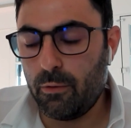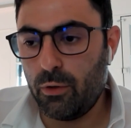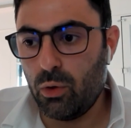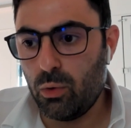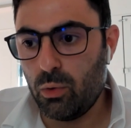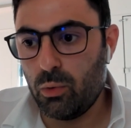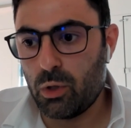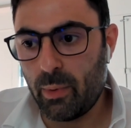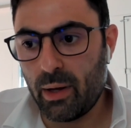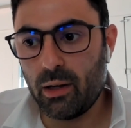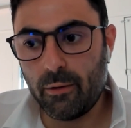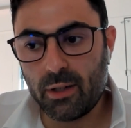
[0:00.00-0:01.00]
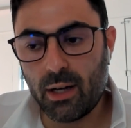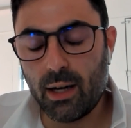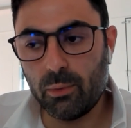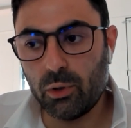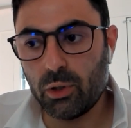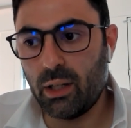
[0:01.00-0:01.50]
you spend enough
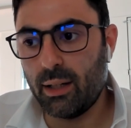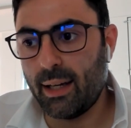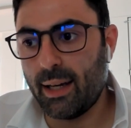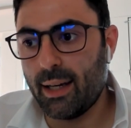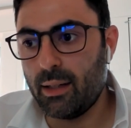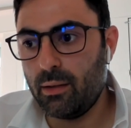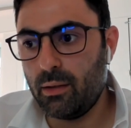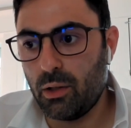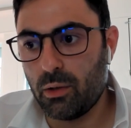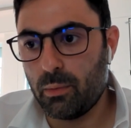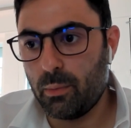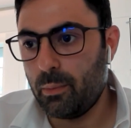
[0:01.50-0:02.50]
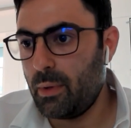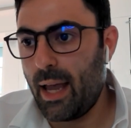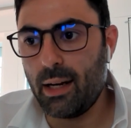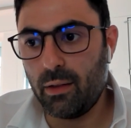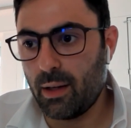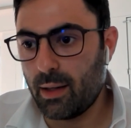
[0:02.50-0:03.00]
time looking at,
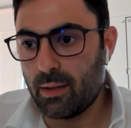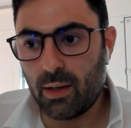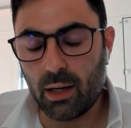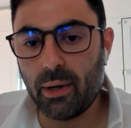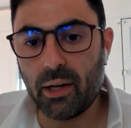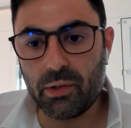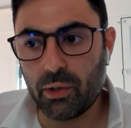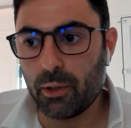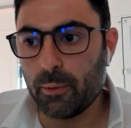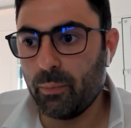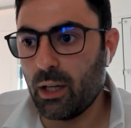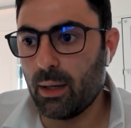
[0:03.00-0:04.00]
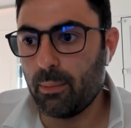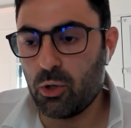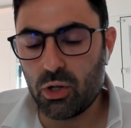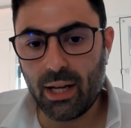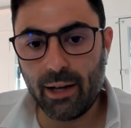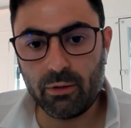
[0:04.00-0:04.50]
anything, it's like a puzzle. You
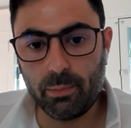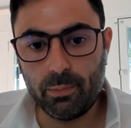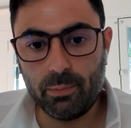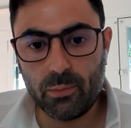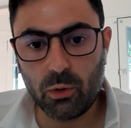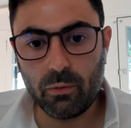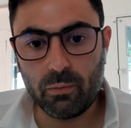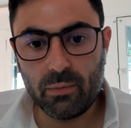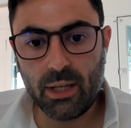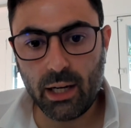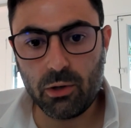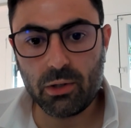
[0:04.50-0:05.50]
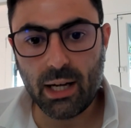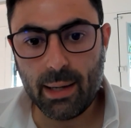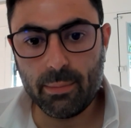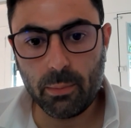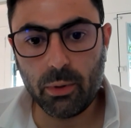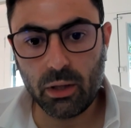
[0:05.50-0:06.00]
just have to sort of take your
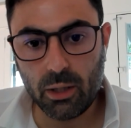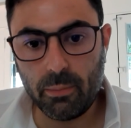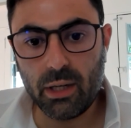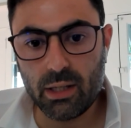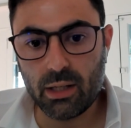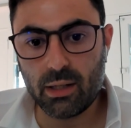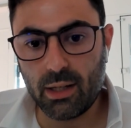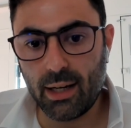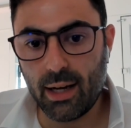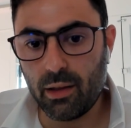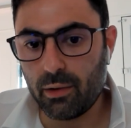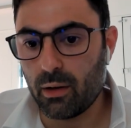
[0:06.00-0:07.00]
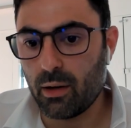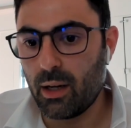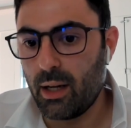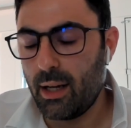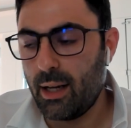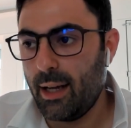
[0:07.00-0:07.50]
time to put the pieces together.
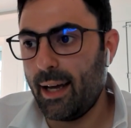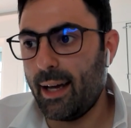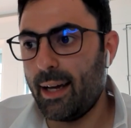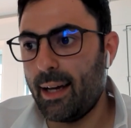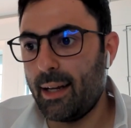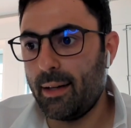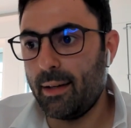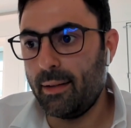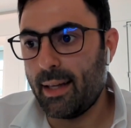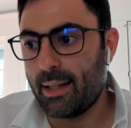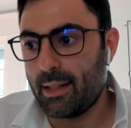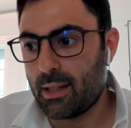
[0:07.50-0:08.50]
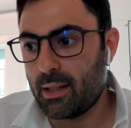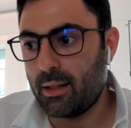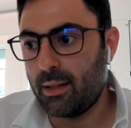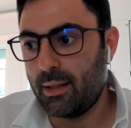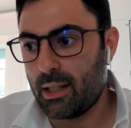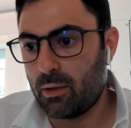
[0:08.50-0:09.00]
And that's
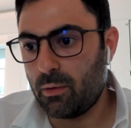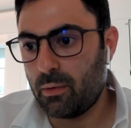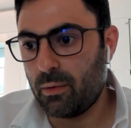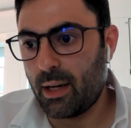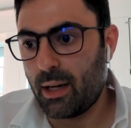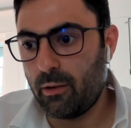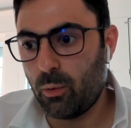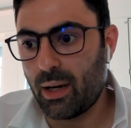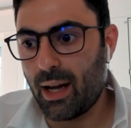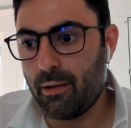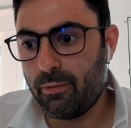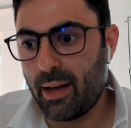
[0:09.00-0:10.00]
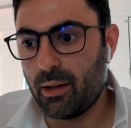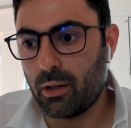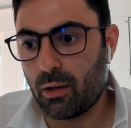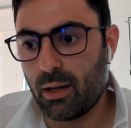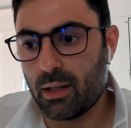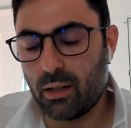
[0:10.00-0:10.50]
kind of what I've found
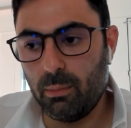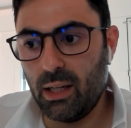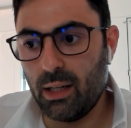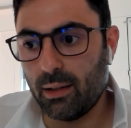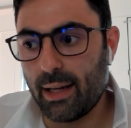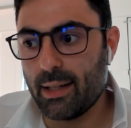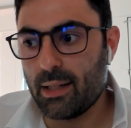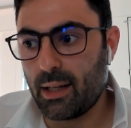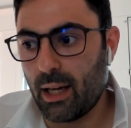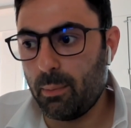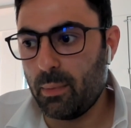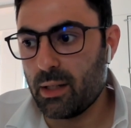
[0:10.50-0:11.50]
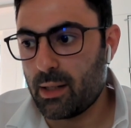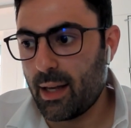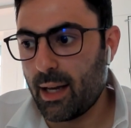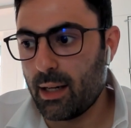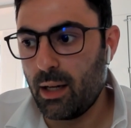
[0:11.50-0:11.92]
across the media landscape, is that,